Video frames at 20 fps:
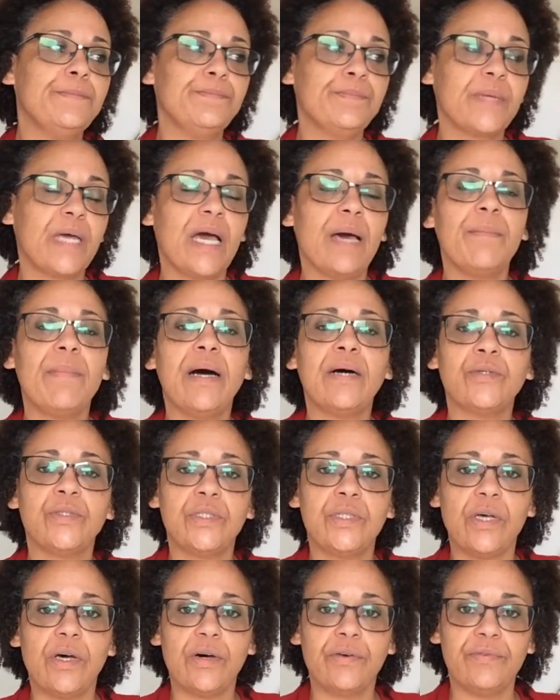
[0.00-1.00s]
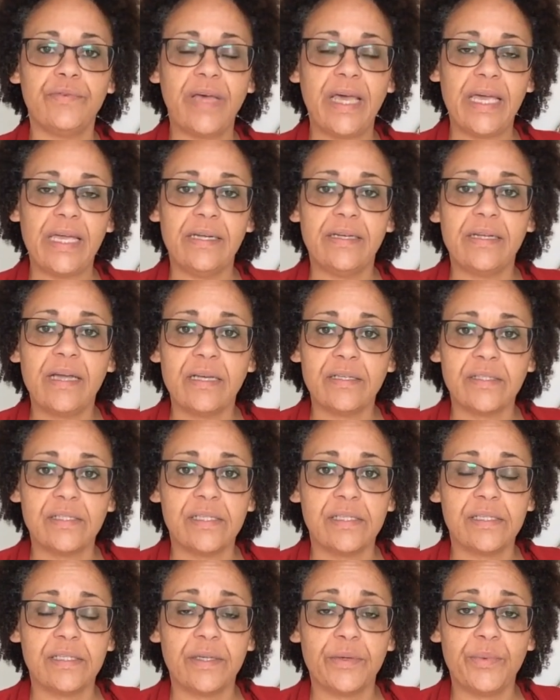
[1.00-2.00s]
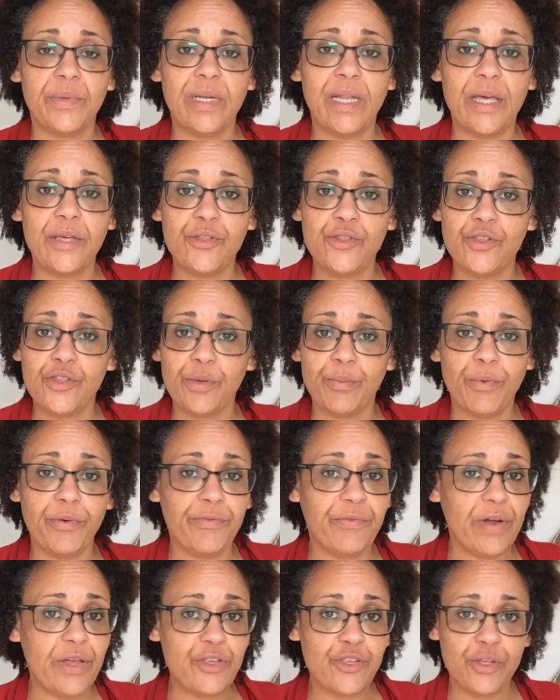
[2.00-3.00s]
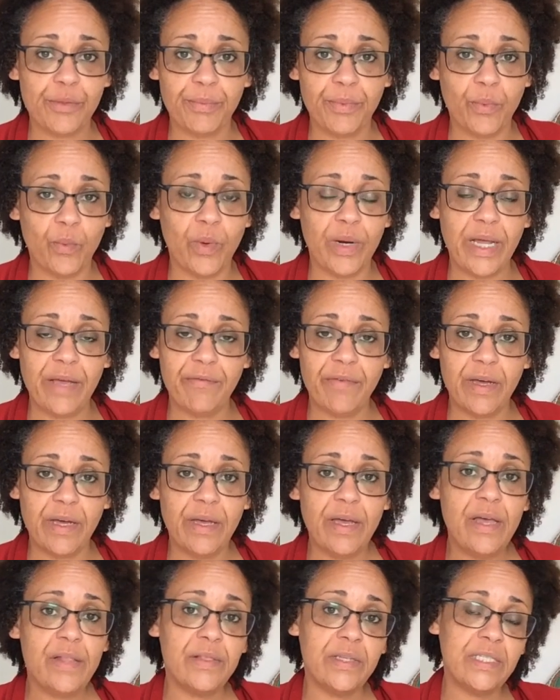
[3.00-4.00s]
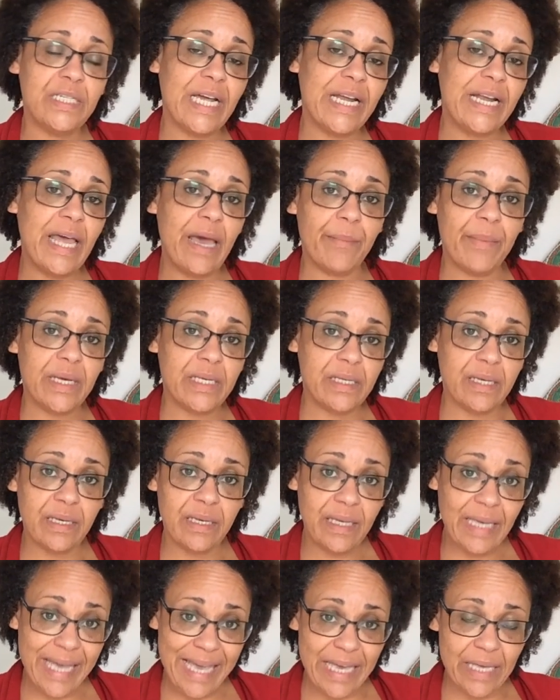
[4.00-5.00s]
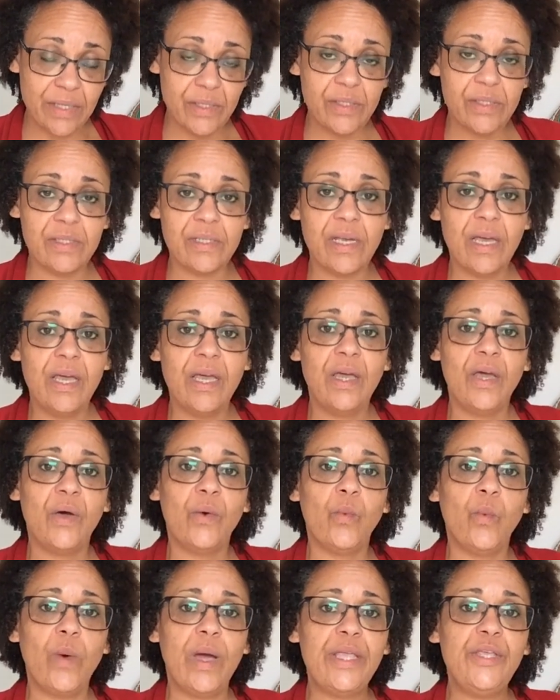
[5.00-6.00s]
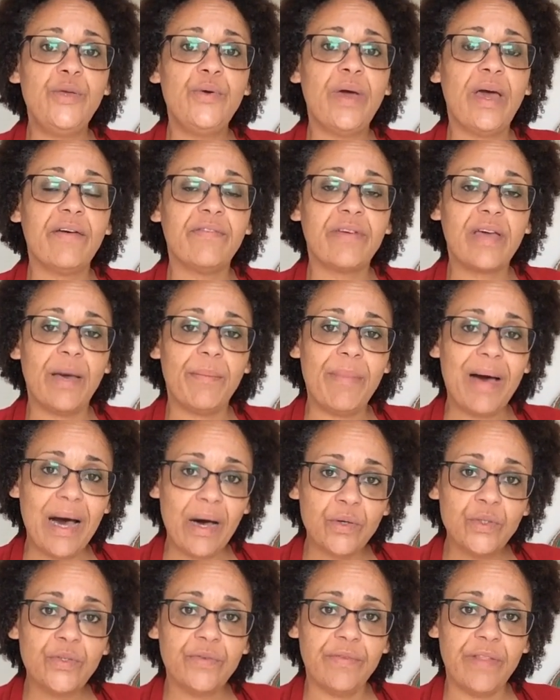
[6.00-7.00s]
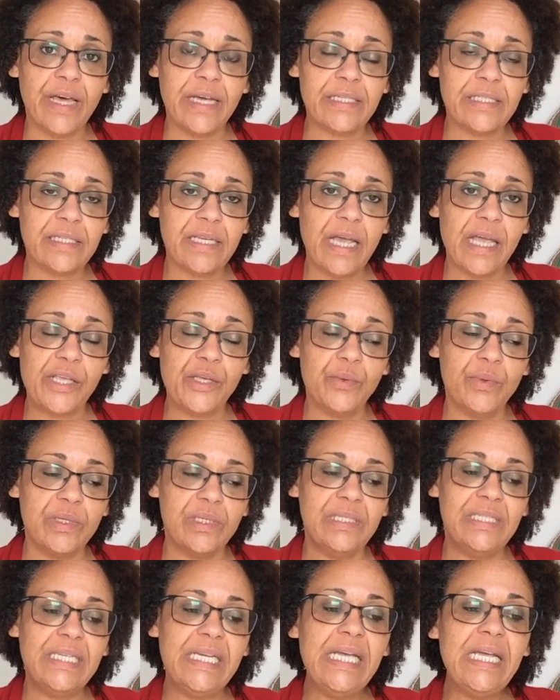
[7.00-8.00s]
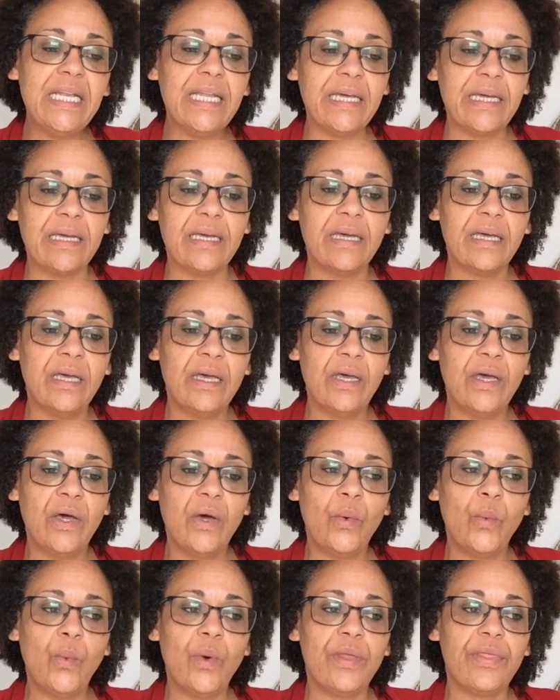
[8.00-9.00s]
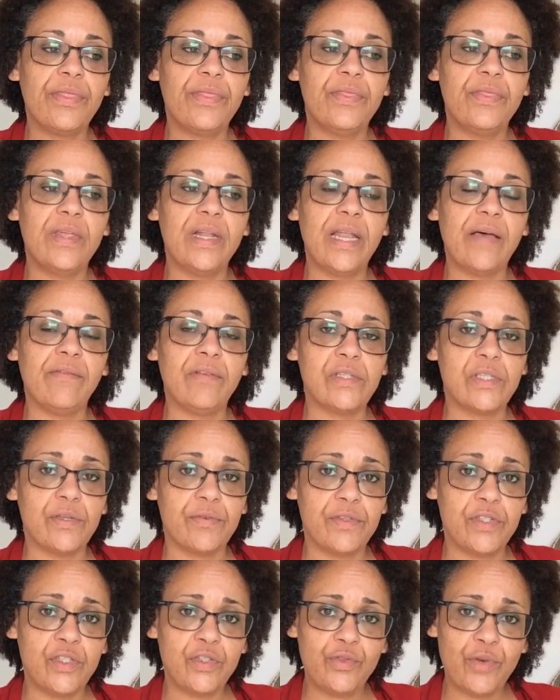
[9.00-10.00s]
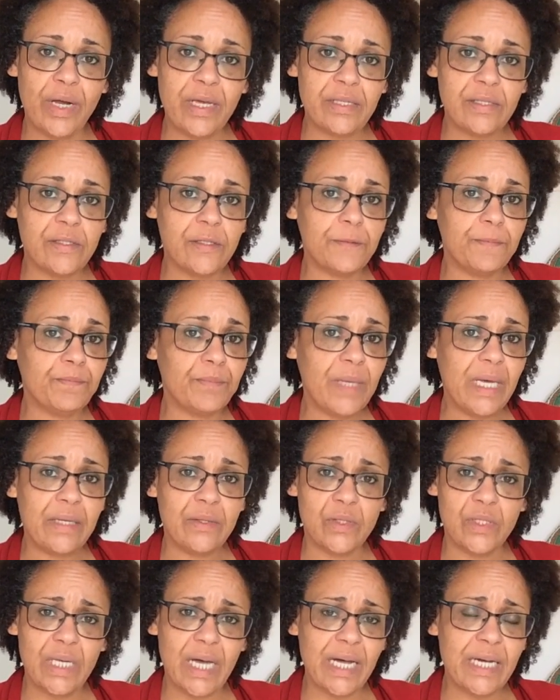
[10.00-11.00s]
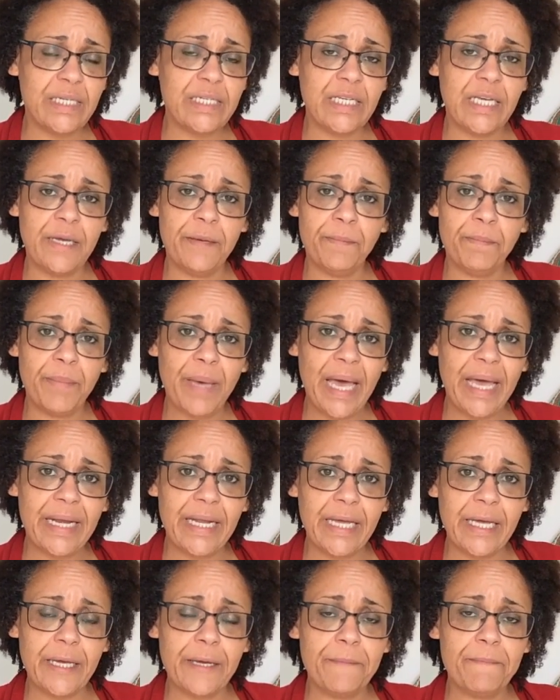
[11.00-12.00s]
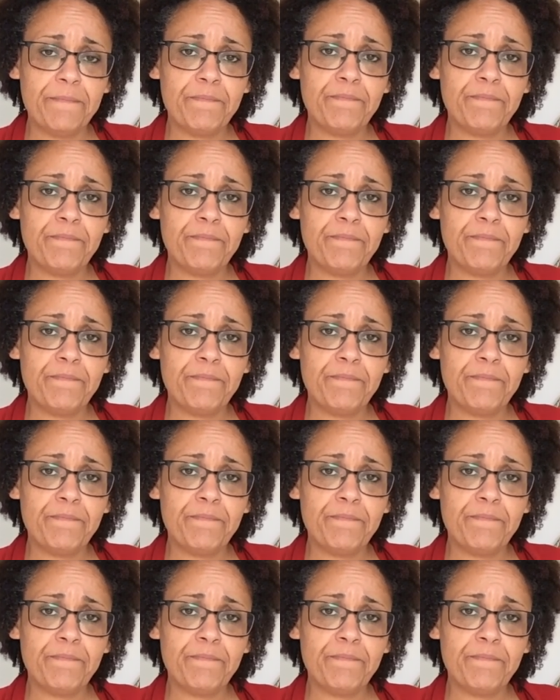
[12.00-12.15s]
come out of a narcissistic relationship or friendship, whatever the dynamic is, when you have come out of that and you are dealing with the levels of stress, anxiety, panic,